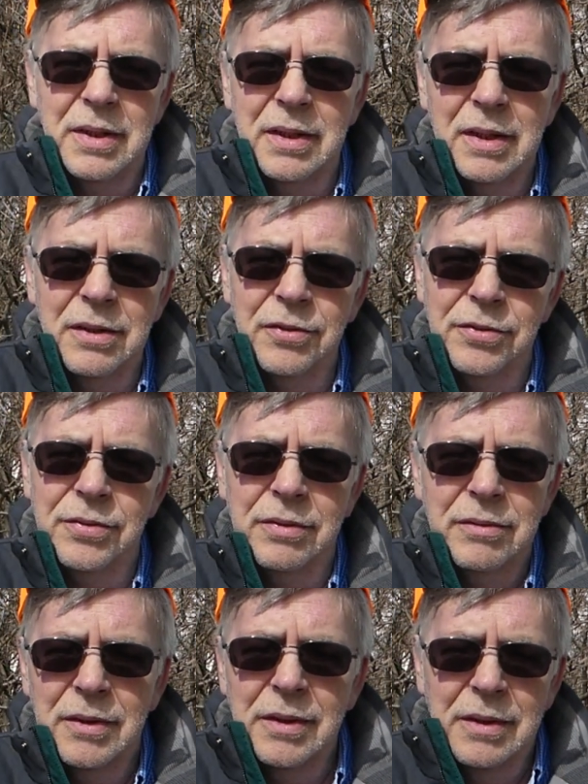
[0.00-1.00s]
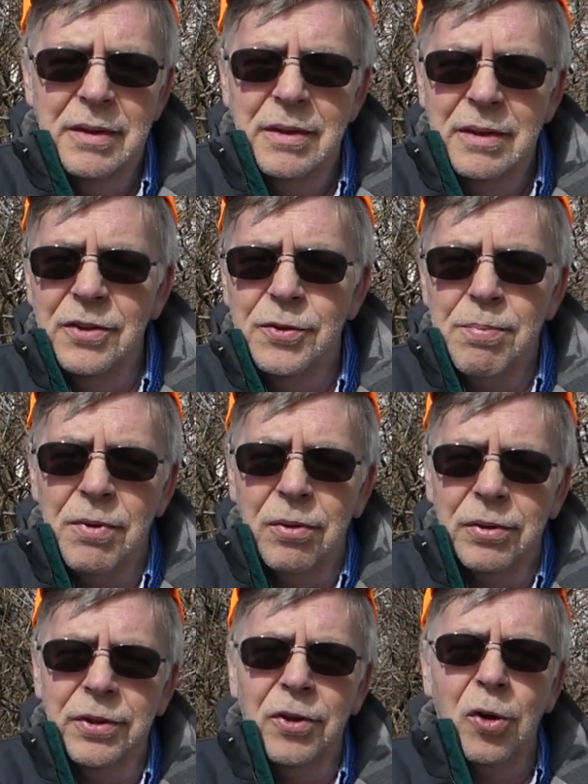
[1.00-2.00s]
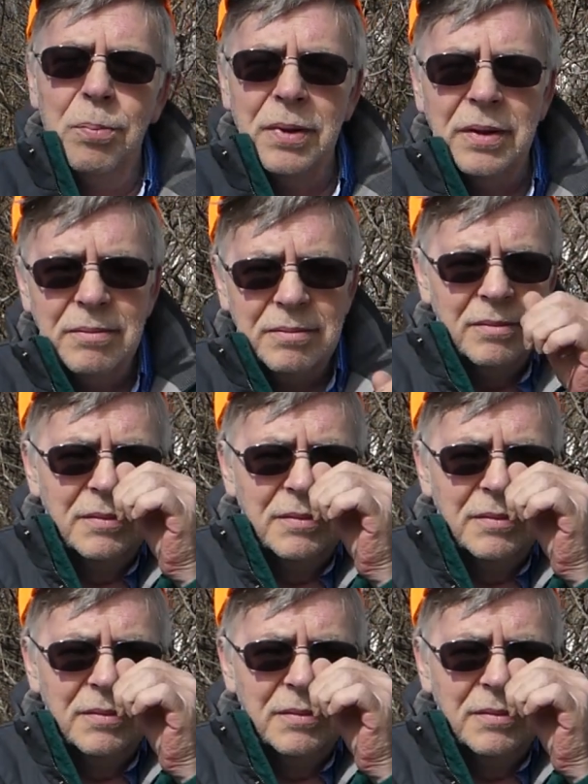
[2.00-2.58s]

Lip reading: the gun is broken open,